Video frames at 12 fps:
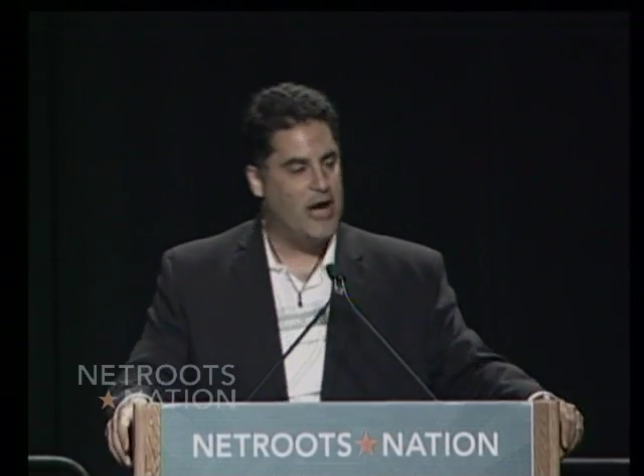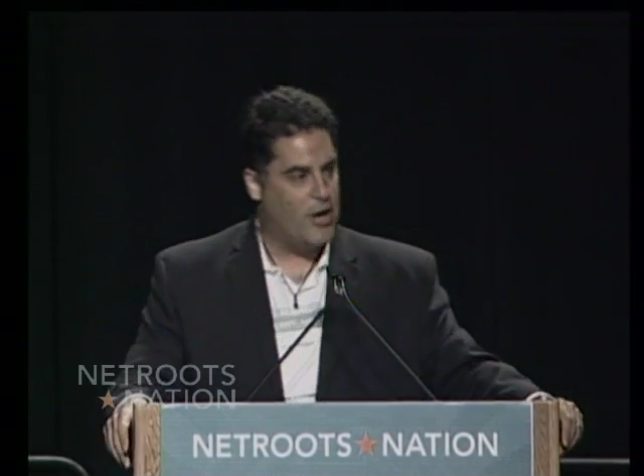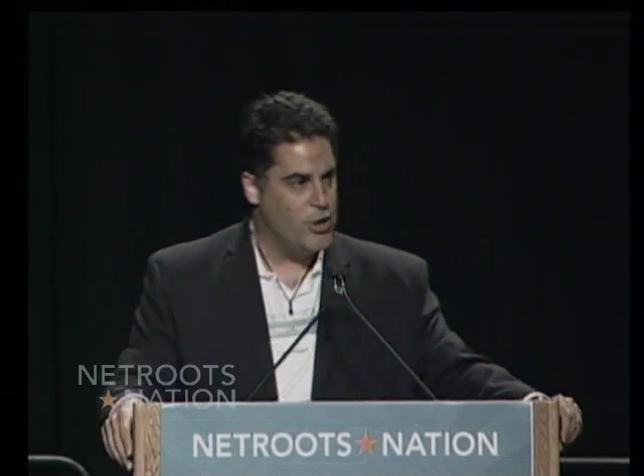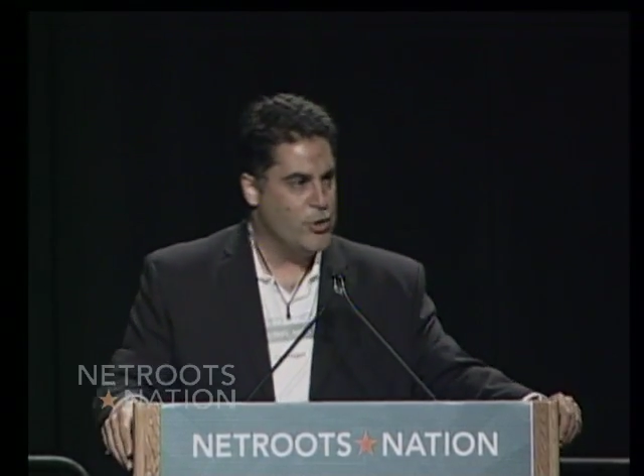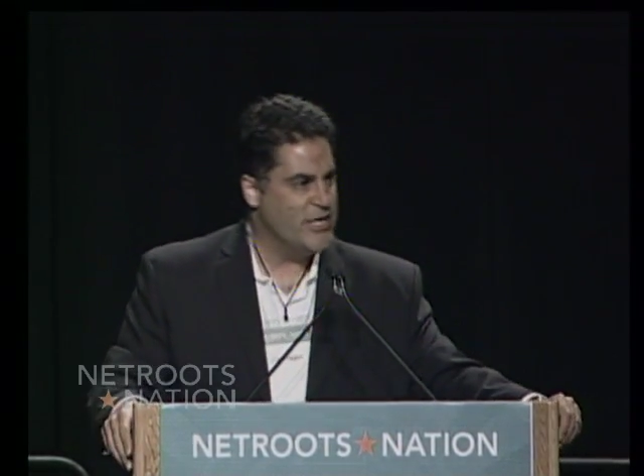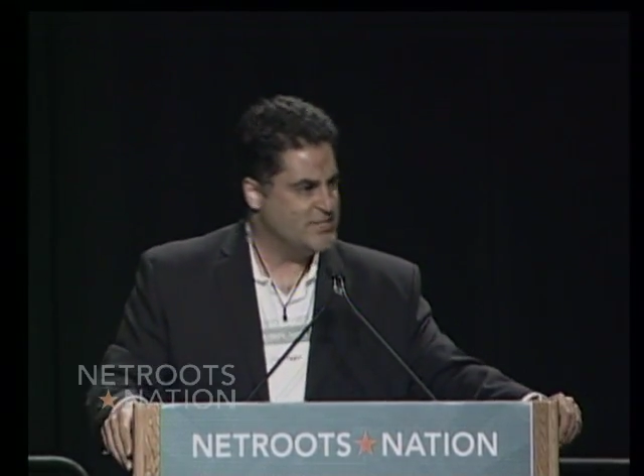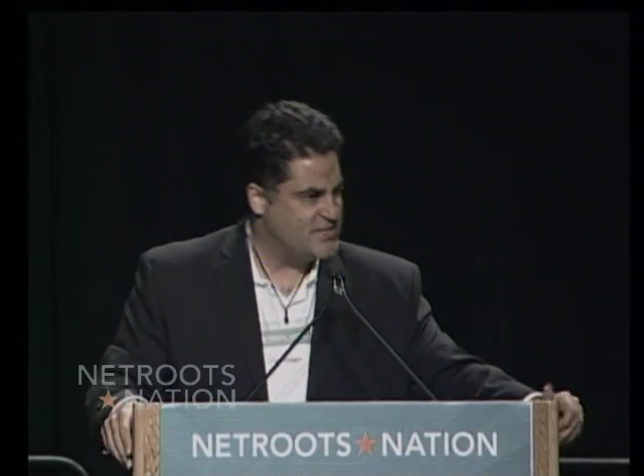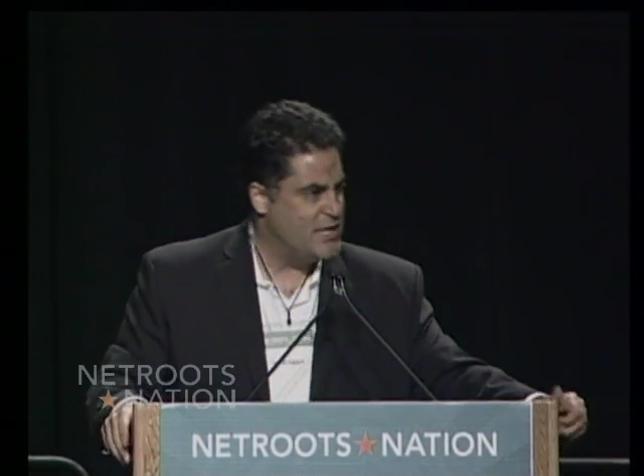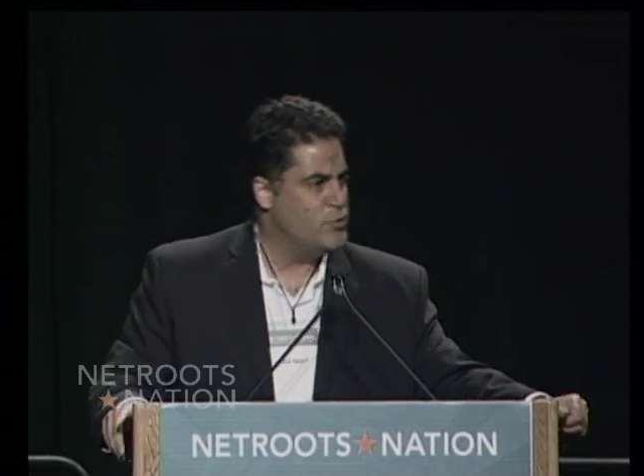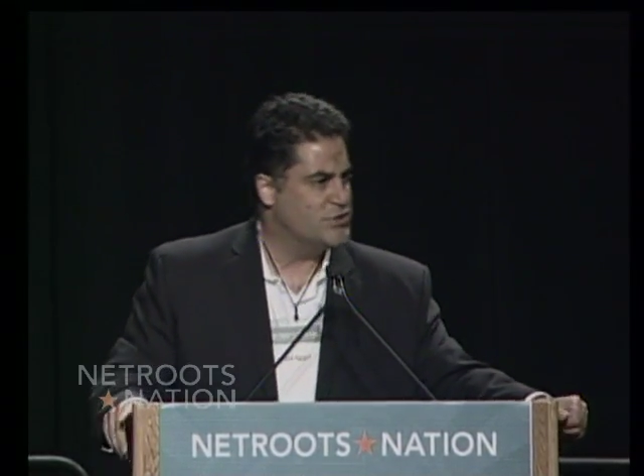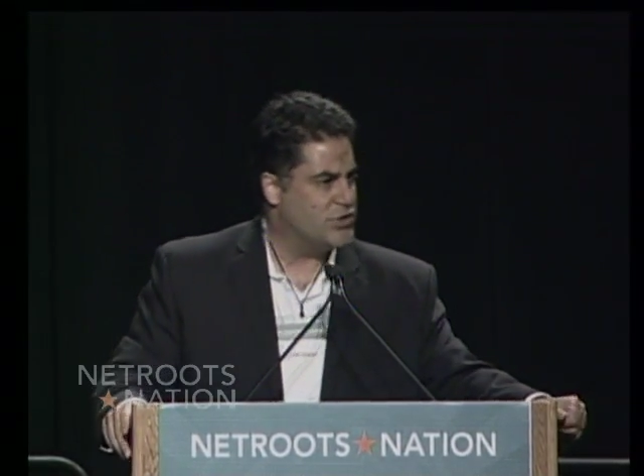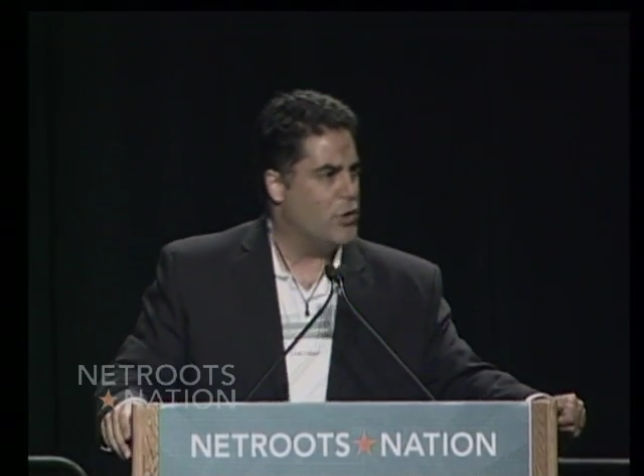Are you guys
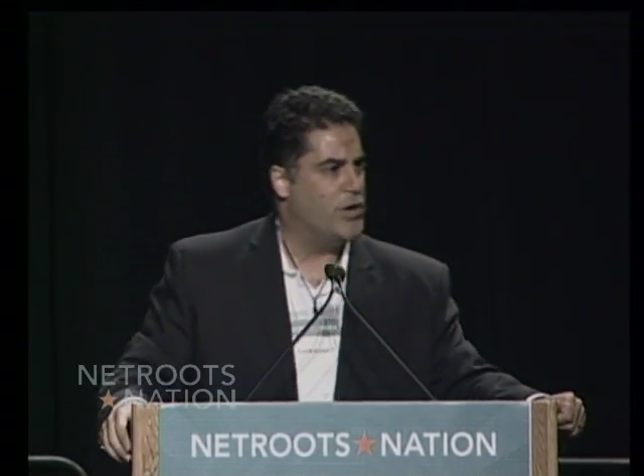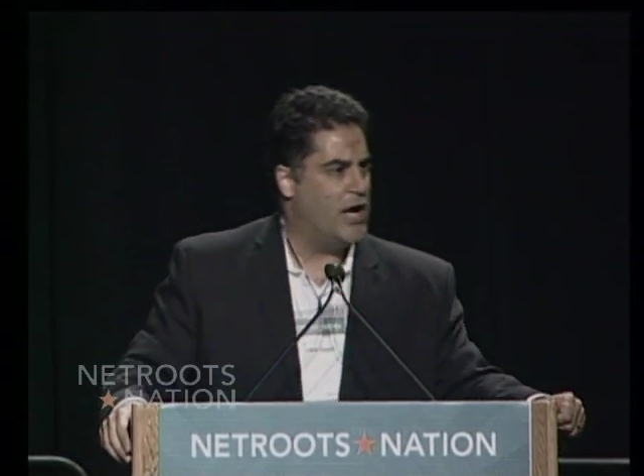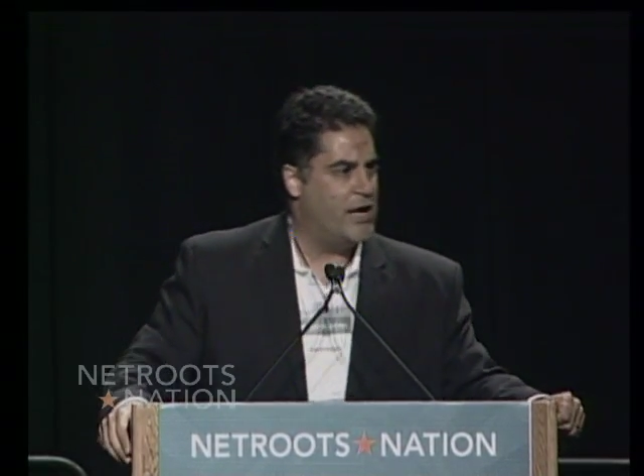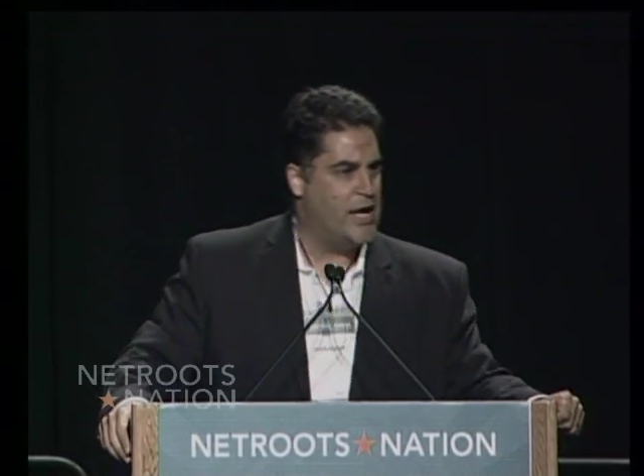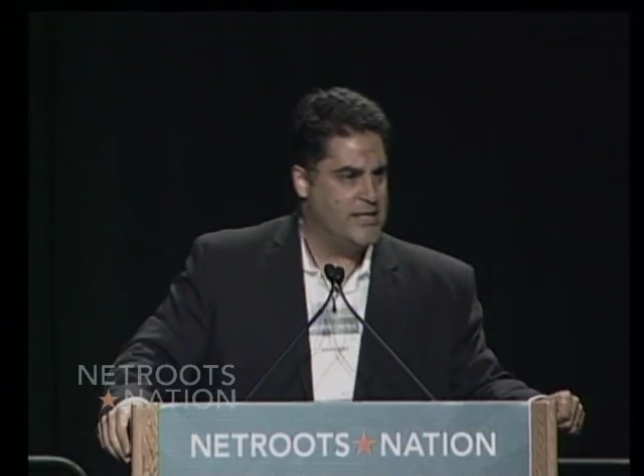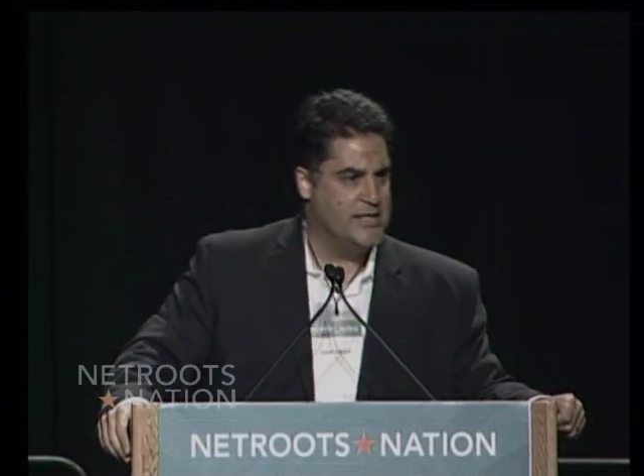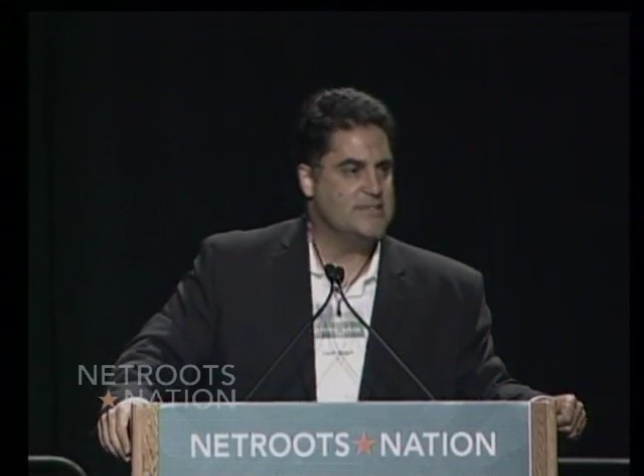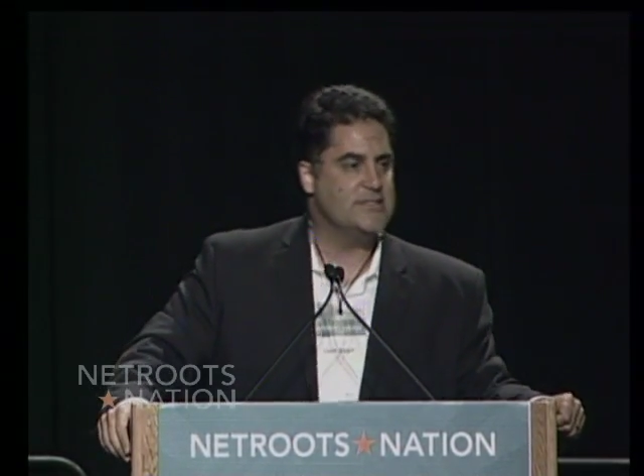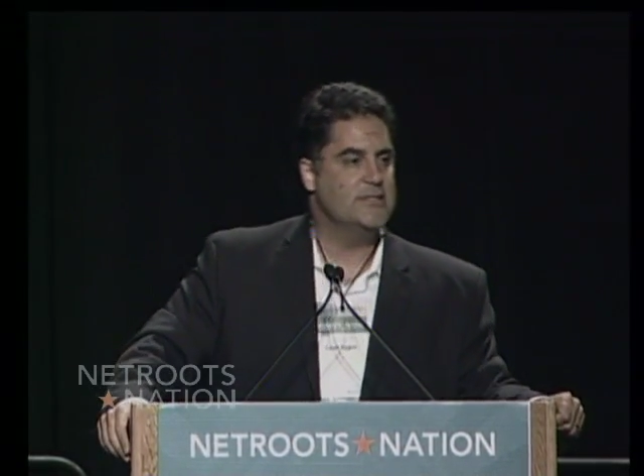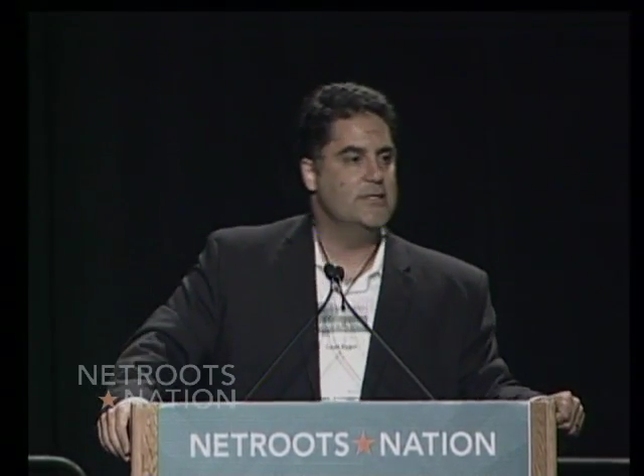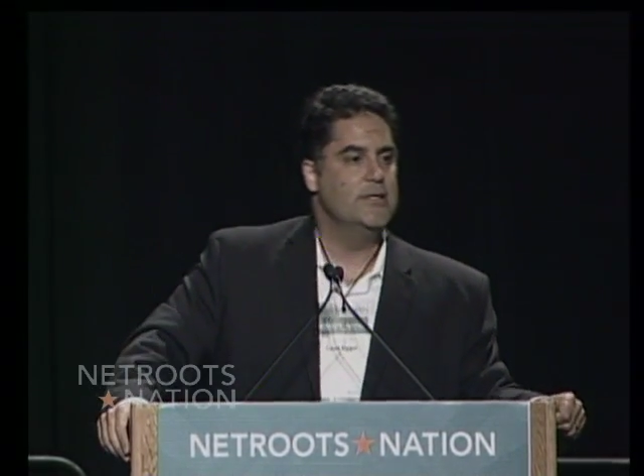seeing what's going on this?